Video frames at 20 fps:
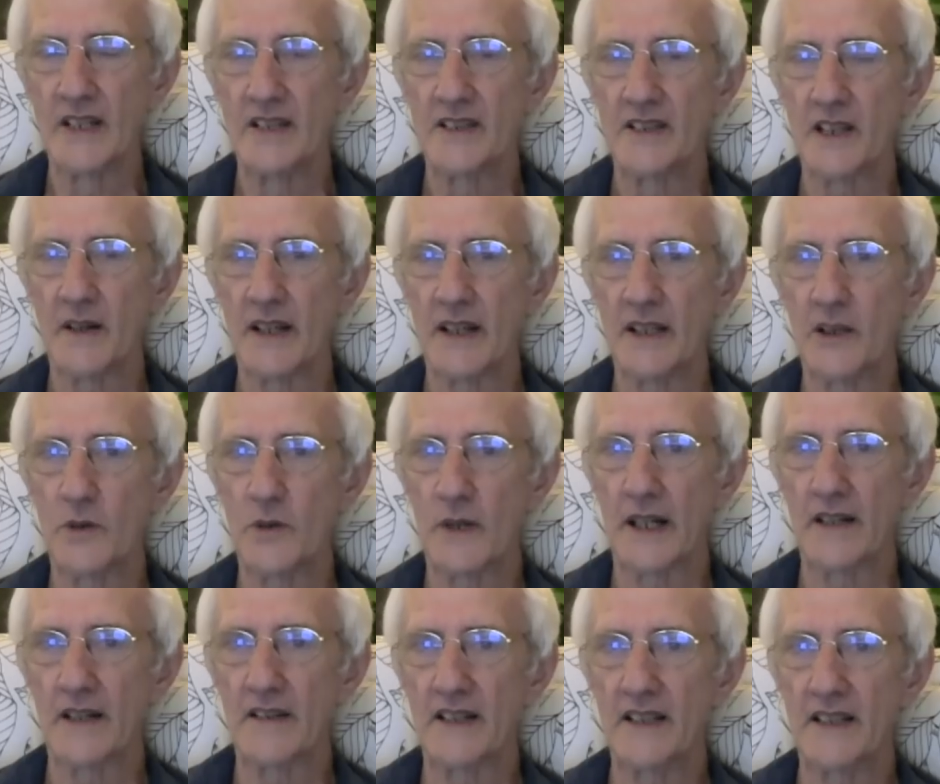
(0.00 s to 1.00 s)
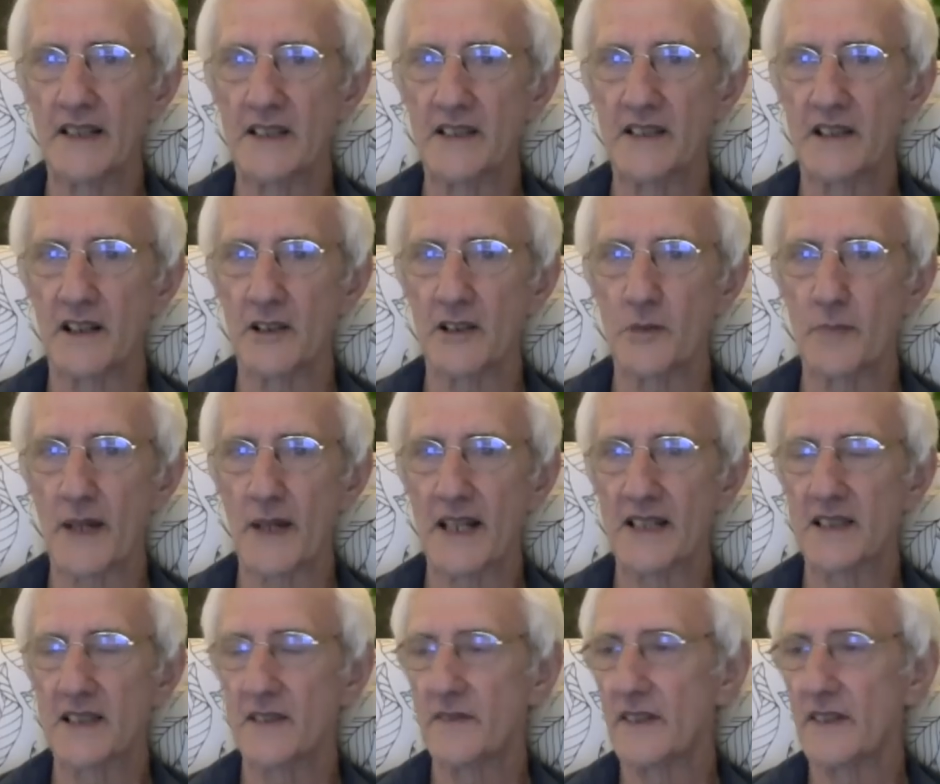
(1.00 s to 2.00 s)
So inquiry is not
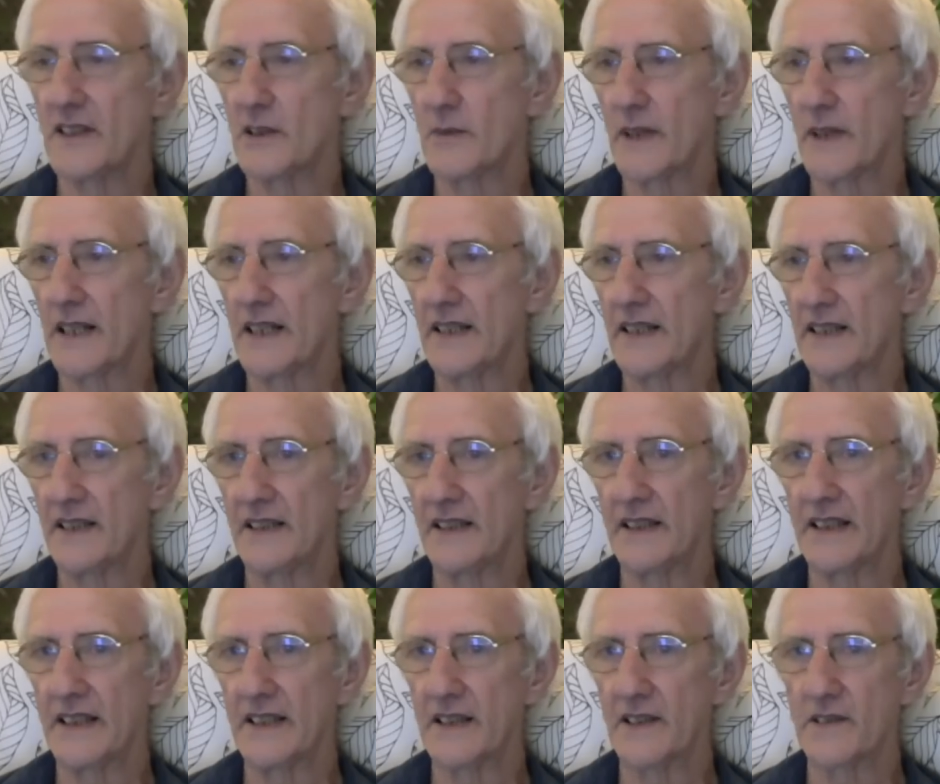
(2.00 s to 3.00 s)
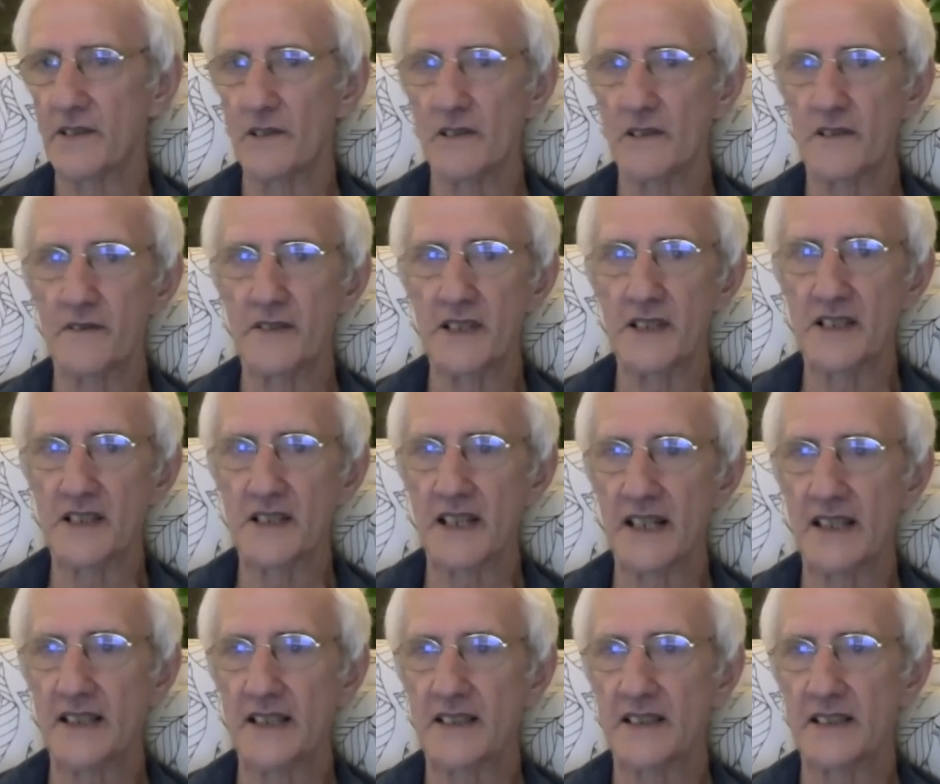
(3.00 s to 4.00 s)
passively dwelling in a thought-free
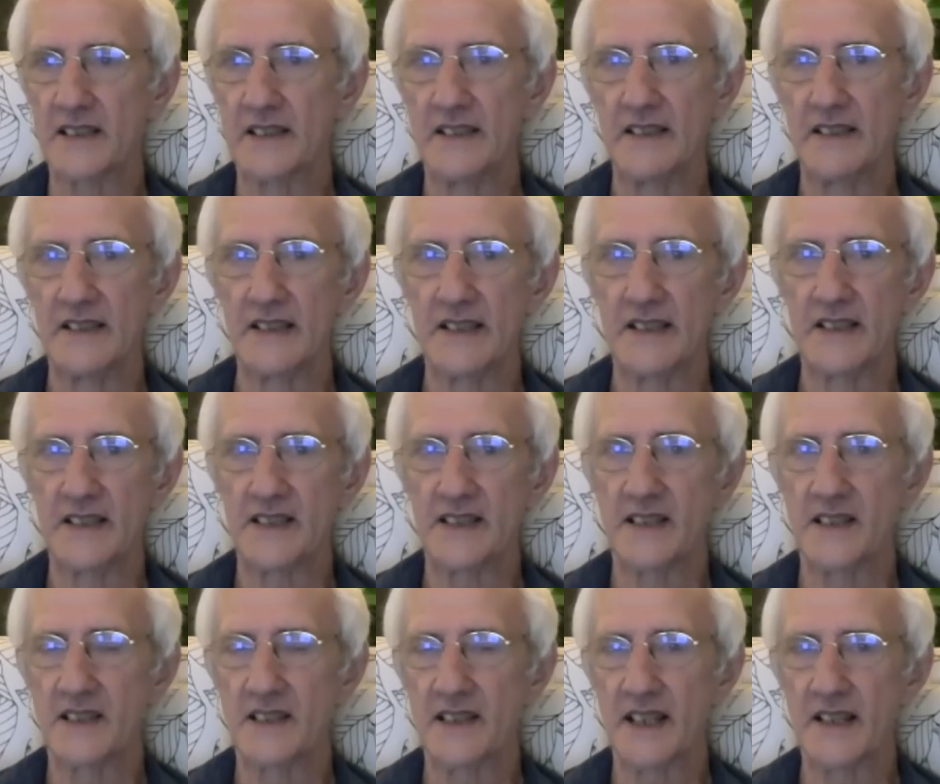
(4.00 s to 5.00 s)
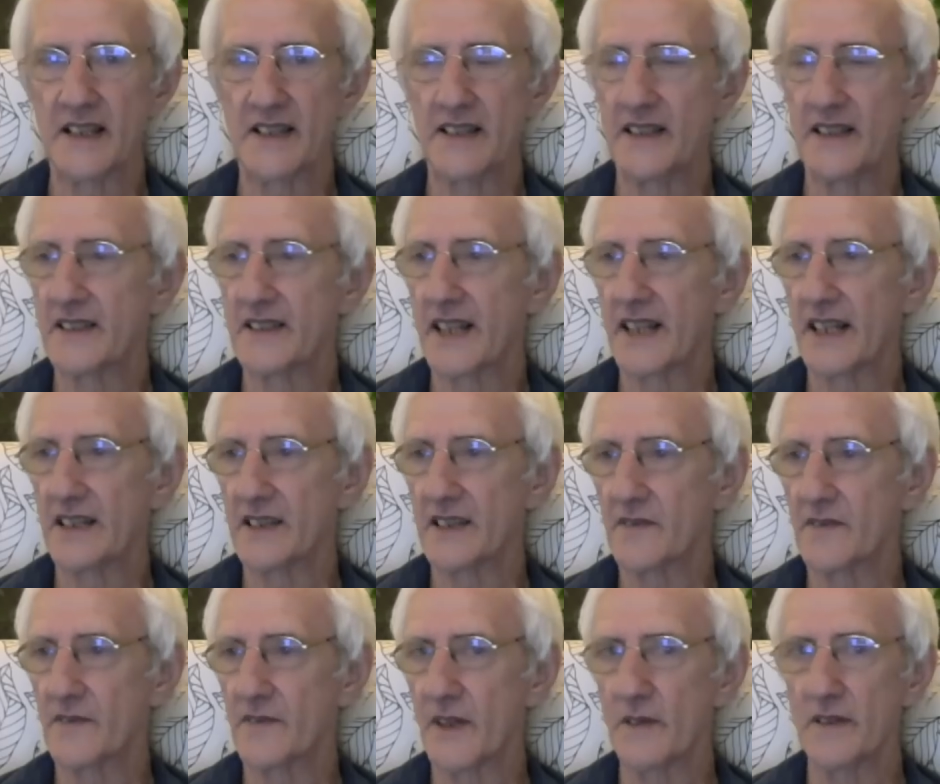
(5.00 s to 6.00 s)
state. It is instead an
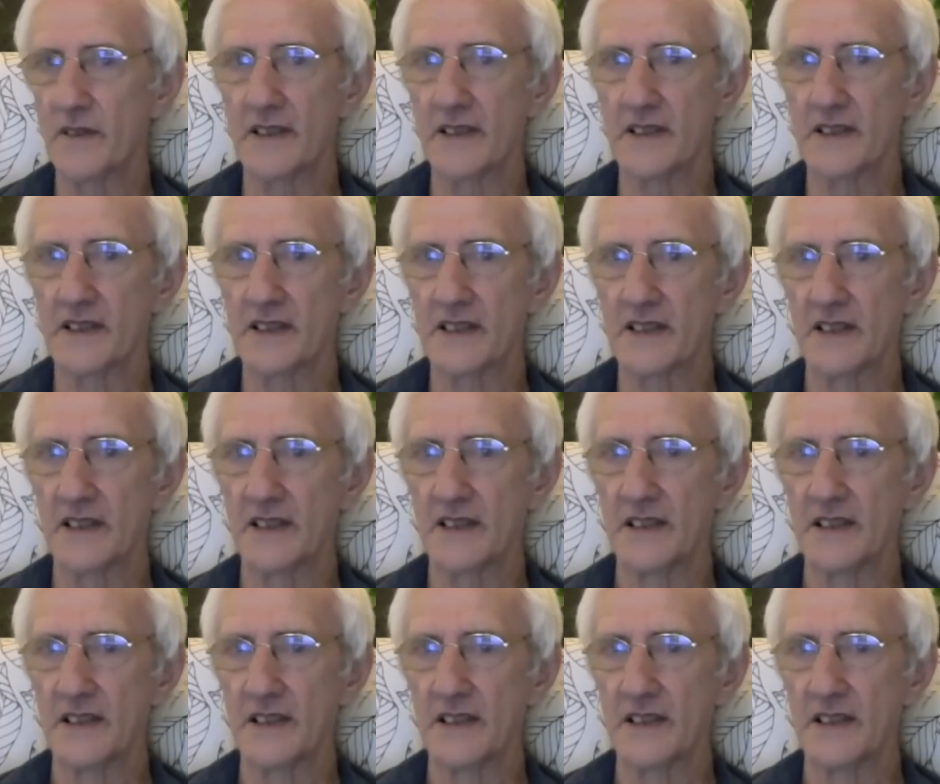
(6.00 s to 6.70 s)
intense focus